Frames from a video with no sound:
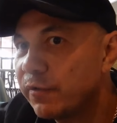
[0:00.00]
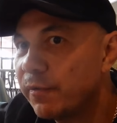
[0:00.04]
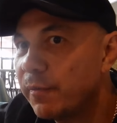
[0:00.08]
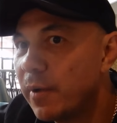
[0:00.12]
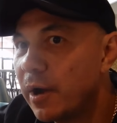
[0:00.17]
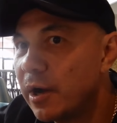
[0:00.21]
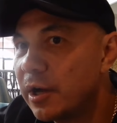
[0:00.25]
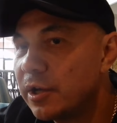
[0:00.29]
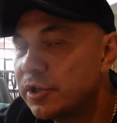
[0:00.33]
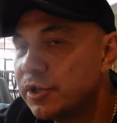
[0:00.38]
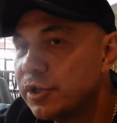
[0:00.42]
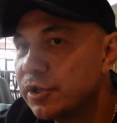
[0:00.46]
of
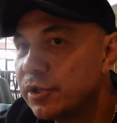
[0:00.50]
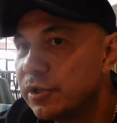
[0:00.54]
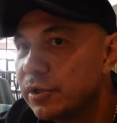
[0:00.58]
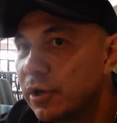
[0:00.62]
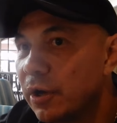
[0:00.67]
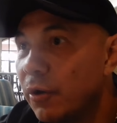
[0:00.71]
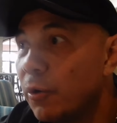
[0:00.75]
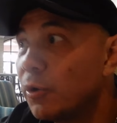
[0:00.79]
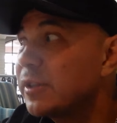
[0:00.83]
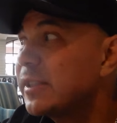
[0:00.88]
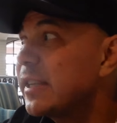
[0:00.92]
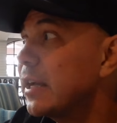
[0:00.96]
March, or
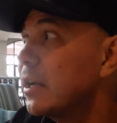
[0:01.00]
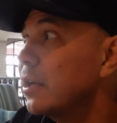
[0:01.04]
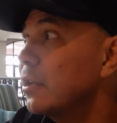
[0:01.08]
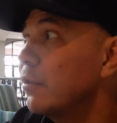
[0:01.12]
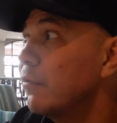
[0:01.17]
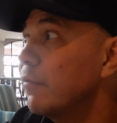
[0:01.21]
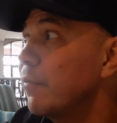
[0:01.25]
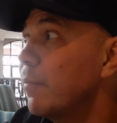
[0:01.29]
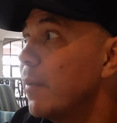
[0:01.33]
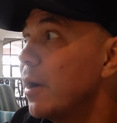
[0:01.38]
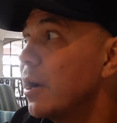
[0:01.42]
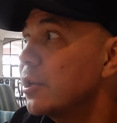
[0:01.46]
oh, second
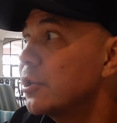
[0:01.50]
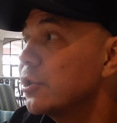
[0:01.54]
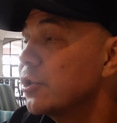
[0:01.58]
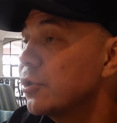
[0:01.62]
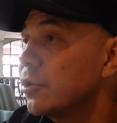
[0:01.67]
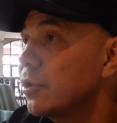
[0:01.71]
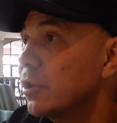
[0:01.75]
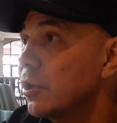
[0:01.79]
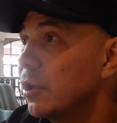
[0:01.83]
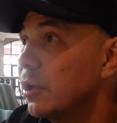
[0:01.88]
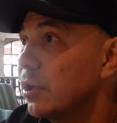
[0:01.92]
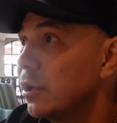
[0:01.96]
of March,
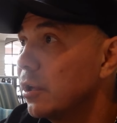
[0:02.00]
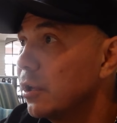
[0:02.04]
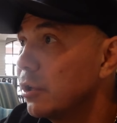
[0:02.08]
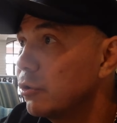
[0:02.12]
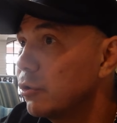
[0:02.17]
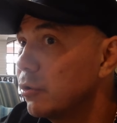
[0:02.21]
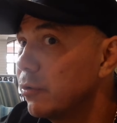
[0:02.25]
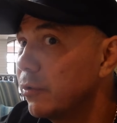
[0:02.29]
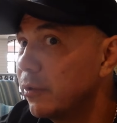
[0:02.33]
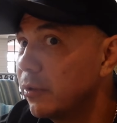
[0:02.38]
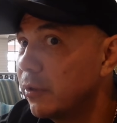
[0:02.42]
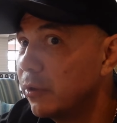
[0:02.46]
uh,
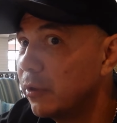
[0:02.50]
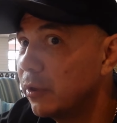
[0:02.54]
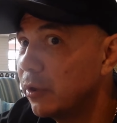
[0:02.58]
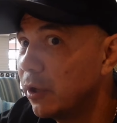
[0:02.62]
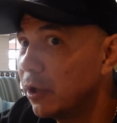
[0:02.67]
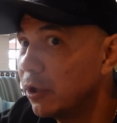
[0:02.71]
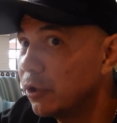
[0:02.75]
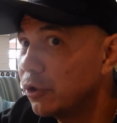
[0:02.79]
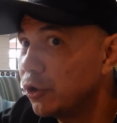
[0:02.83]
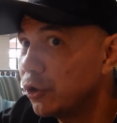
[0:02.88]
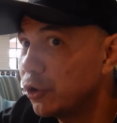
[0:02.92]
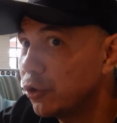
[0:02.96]

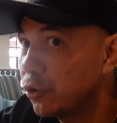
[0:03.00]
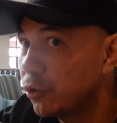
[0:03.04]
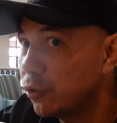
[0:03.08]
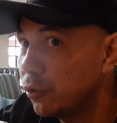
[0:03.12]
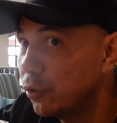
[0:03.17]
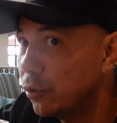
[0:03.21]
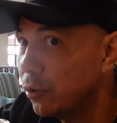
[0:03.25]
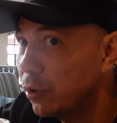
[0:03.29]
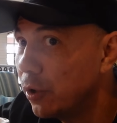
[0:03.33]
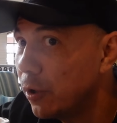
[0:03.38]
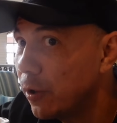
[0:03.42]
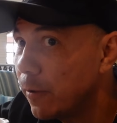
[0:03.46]

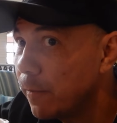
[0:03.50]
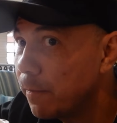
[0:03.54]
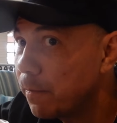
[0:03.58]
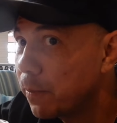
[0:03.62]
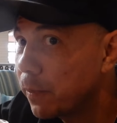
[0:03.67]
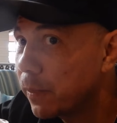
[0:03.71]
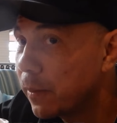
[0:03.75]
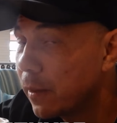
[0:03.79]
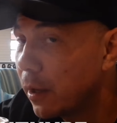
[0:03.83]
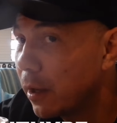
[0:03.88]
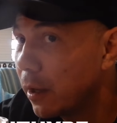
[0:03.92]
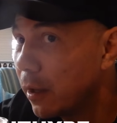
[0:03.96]
92.
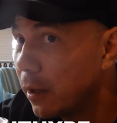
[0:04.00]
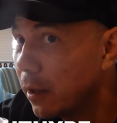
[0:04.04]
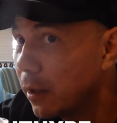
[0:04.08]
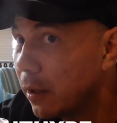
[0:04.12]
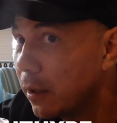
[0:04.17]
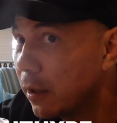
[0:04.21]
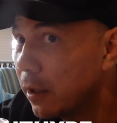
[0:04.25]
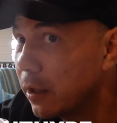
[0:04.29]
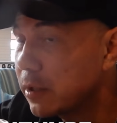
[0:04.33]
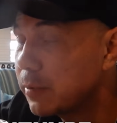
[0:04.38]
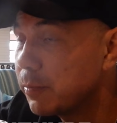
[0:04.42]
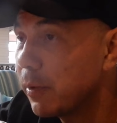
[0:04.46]
92.
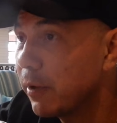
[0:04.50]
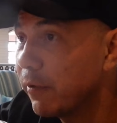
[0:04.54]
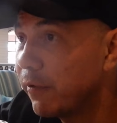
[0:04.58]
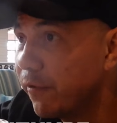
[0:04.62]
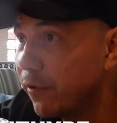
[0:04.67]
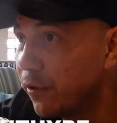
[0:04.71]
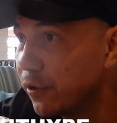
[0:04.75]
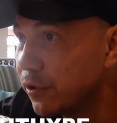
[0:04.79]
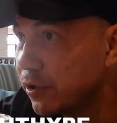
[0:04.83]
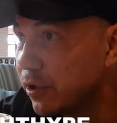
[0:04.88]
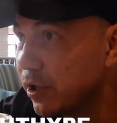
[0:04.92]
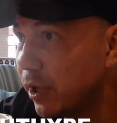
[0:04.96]
It's my
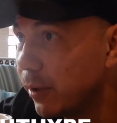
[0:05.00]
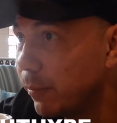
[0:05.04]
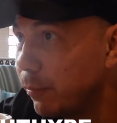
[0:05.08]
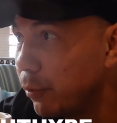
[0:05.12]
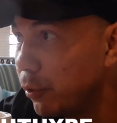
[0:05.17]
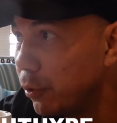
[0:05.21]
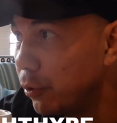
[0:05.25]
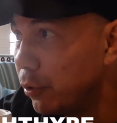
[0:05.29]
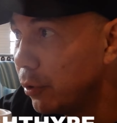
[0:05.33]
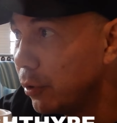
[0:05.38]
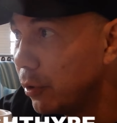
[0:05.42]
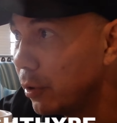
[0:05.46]
first
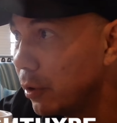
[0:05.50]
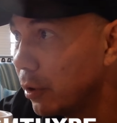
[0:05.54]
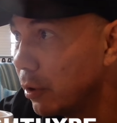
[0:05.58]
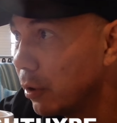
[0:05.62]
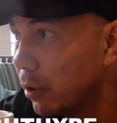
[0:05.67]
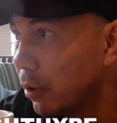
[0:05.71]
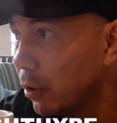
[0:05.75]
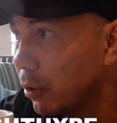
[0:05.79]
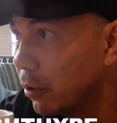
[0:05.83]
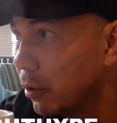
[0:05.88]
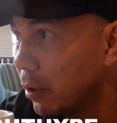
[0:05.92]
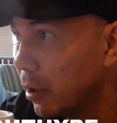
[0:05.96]
debut uh,
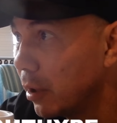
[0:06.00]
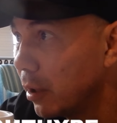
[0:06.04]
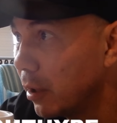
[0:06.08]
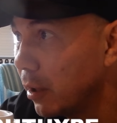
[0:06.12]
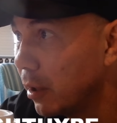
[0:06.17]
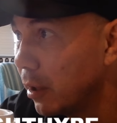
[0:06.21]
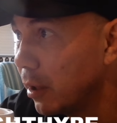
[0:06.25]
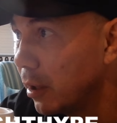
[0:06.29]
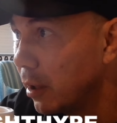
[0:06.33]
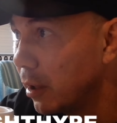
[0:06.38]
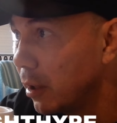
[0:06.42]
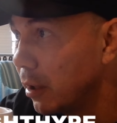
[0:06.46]
on
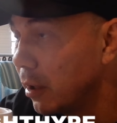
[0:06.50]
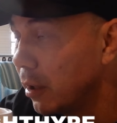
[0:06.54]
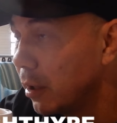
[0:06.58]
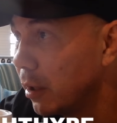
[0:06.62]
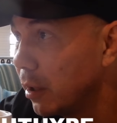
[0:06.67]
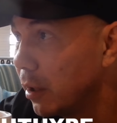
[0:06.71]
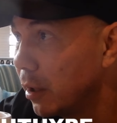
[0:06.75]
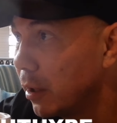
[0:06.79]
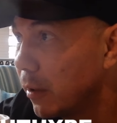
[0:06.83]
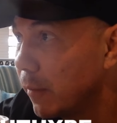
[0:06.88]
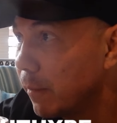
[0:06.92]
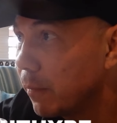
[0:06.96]
uh,
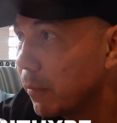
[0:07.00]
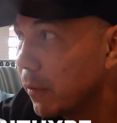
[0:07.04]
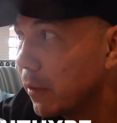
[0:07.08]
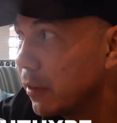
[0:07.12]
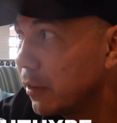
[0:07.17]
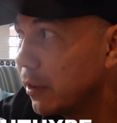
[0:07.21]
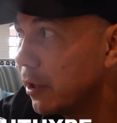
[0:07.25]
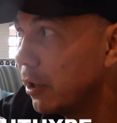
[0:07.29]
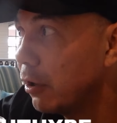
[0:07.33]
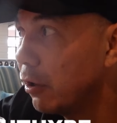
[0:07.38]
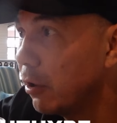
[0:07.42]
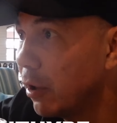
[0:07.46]
Darrell
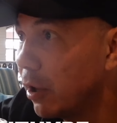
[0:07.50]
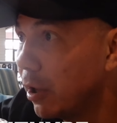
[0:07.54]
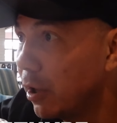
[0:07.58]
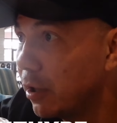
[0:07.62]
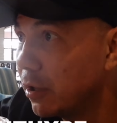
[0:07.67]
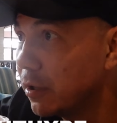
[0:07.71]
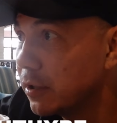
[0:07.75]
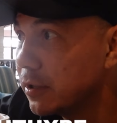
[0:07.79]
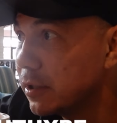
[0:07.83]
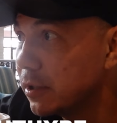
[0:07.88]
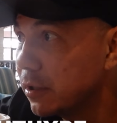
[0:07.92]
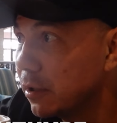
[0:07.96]
Hiles. Darrell
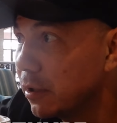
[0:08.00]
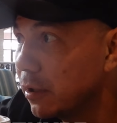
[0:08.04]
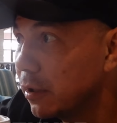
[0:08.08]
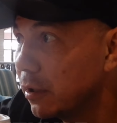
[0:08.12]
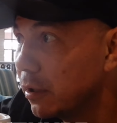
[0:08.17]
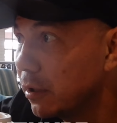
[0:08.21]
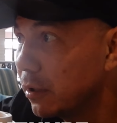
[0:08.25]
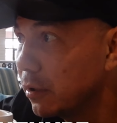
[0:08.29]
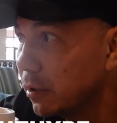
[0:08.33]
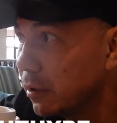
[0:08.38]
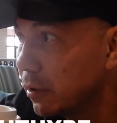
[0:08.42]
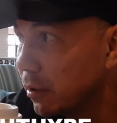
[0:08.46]
Hiles. Uh,
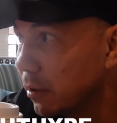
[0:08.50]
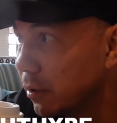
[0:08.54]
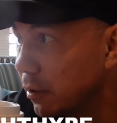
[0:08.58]
yeah,